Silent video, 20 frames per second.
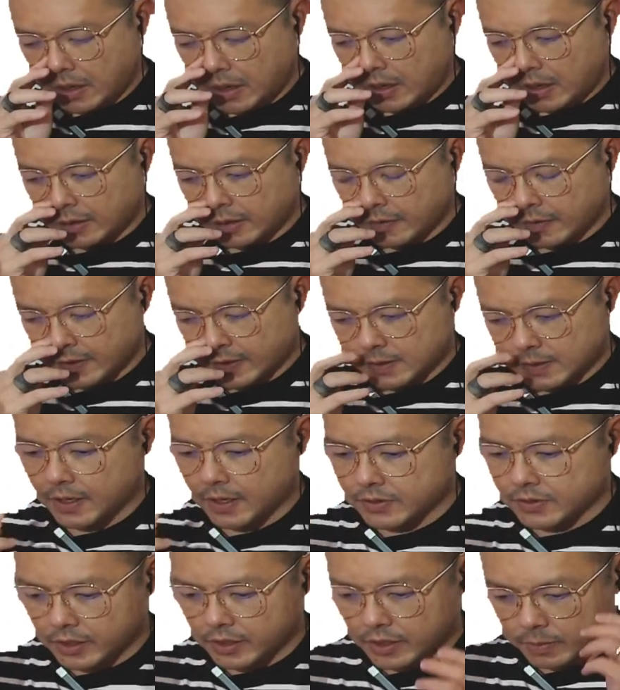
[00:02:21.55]
the first part of
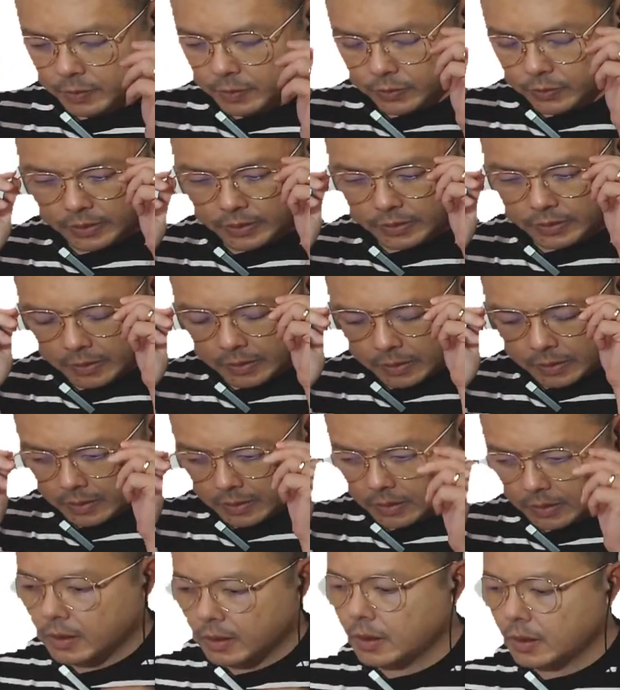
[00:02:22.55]
circular motion.
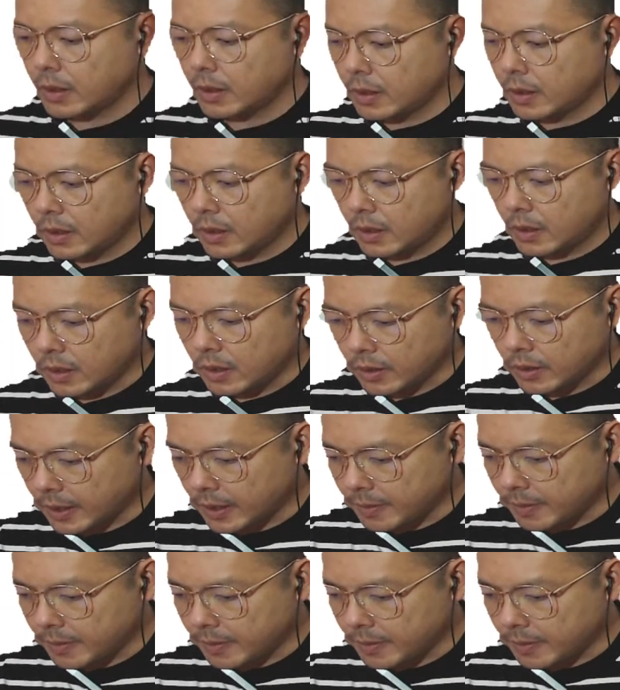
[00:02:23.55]
Okay.